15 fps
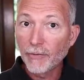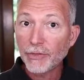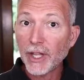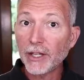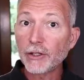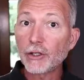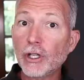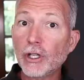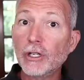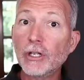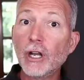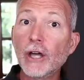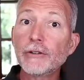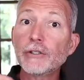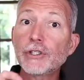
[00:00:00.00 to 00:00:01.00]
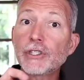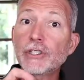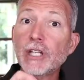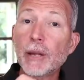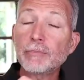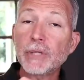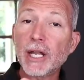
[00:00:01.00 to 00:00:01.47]
Then another
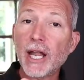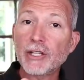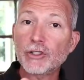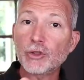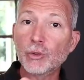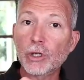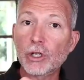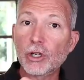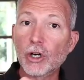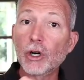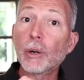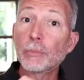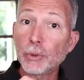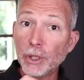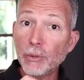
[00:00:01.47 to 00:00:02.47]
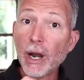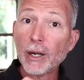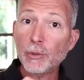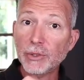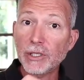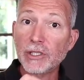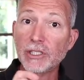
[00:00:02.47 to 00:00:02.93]
step that has to occur, a
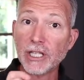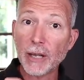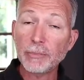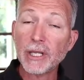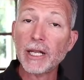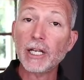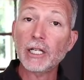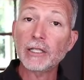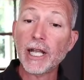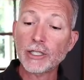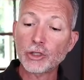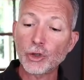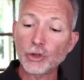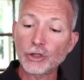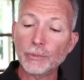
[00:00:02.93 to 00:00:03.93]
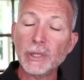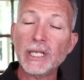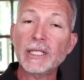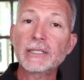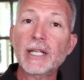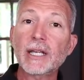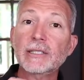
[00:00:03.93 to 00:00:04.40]
prerequisite step that, that social
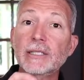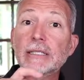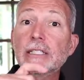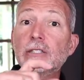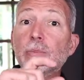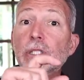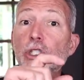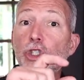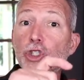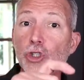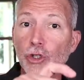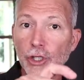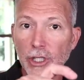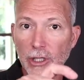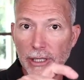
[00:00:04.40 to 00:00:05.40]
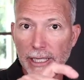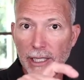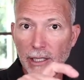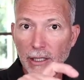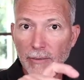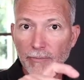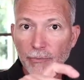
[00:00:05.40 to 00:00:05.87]
media test needs to be
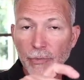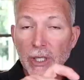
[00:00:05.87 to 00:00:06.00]
circulated,